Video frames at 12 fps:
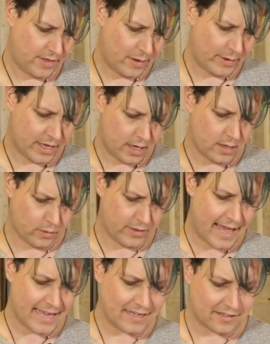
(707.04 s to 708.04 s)
There we go. Well,
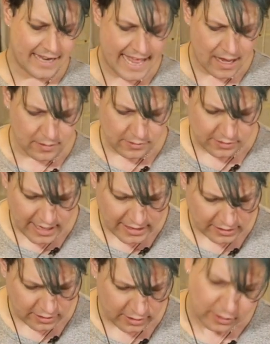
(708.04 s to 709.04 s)
that is now
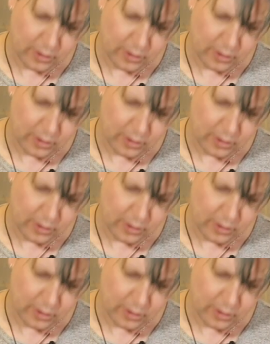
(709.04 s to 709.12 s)
starting to